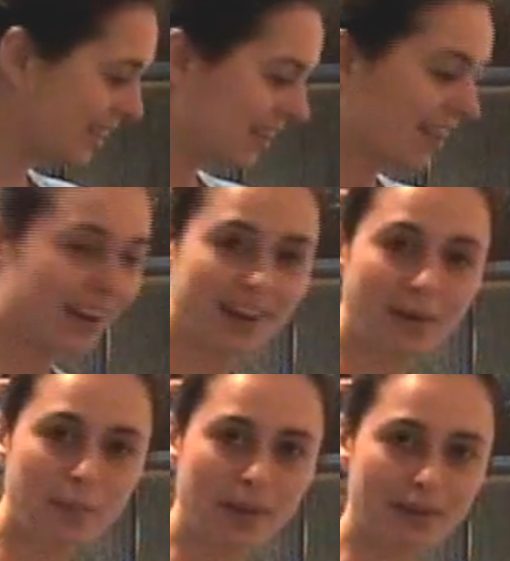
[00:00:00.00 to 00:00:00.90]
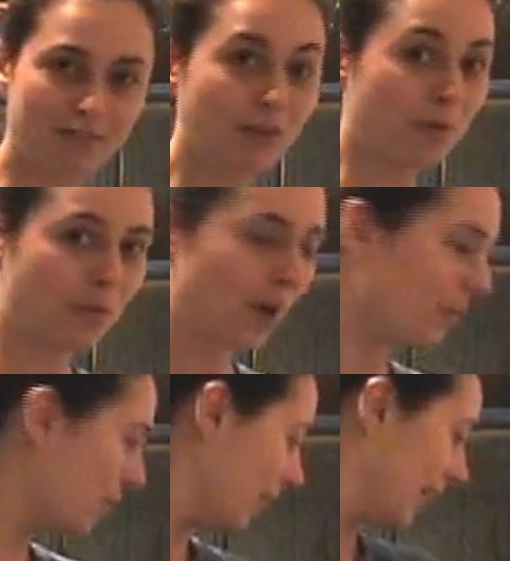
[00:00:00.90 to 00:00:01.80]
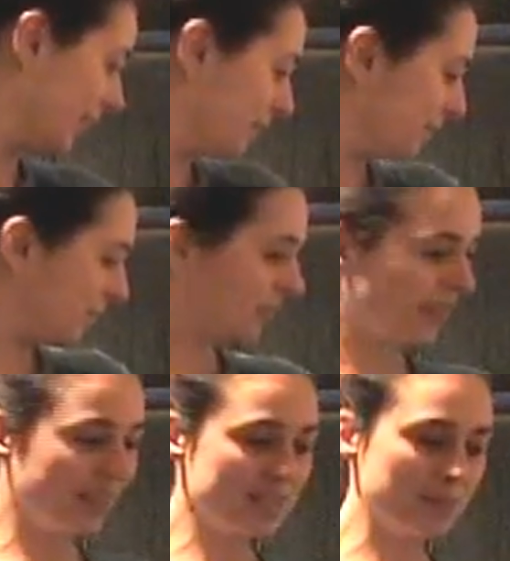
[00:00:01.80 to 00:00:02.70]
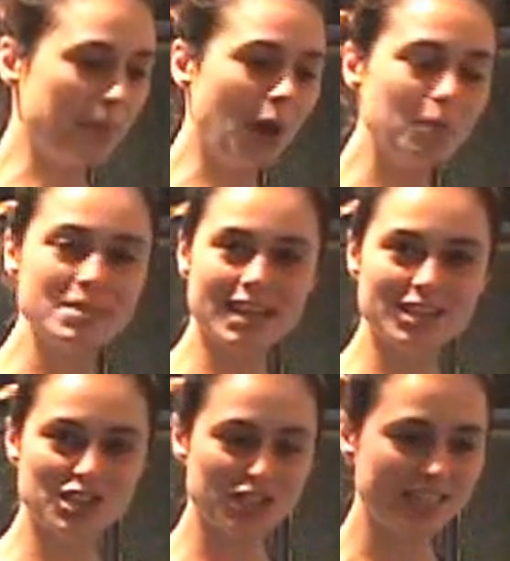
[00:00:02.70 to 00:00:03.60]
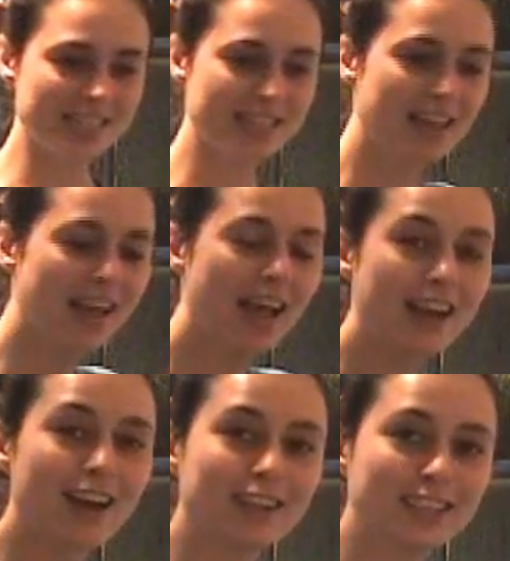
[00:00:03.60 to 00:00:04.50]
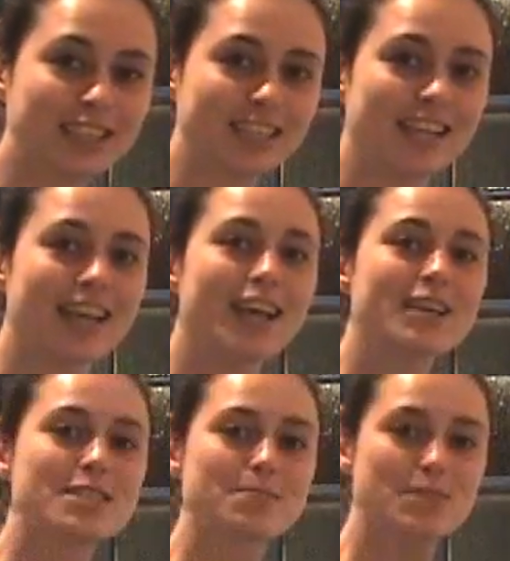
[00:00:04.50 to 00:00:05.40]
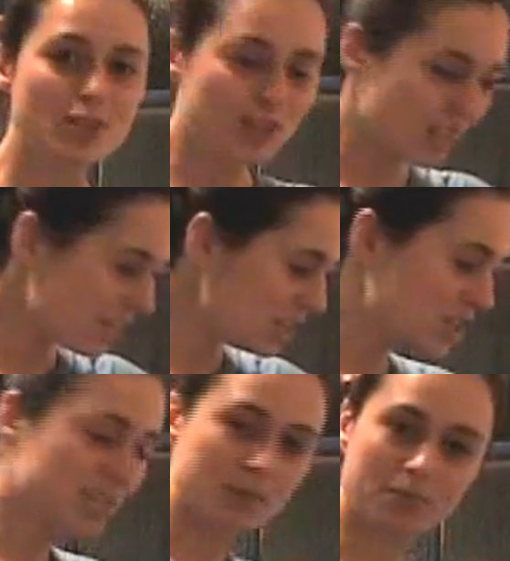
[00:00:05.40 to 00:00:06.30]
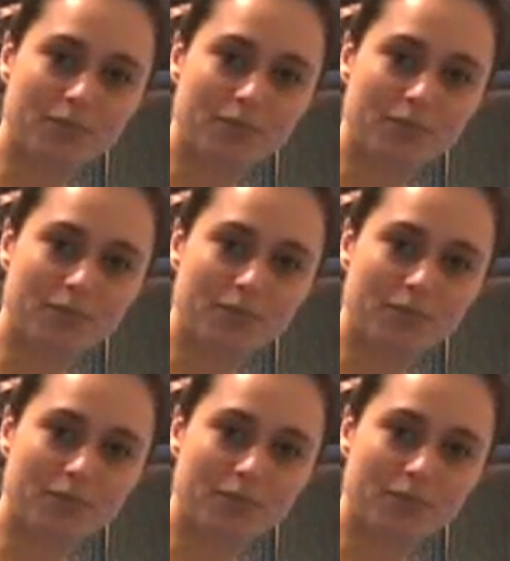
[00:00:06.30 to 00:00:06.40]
a little bit of white wine, some parmesan cheese, an onion, some sausage, some